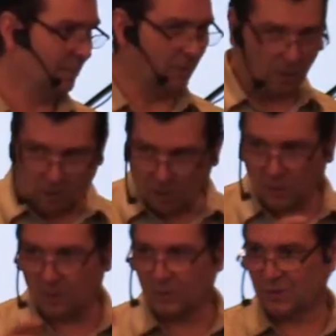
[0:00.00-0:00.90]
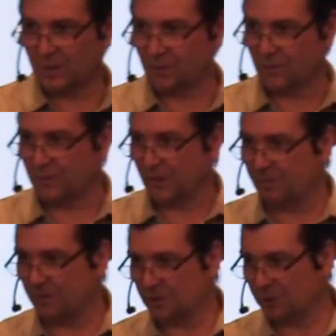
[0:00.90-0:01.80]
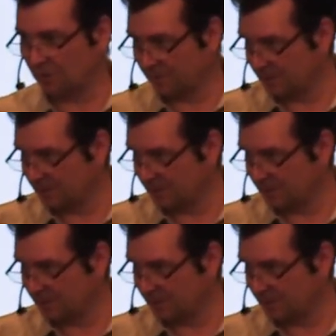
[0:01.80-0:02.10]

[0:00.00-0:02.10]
But all are sinners and fall short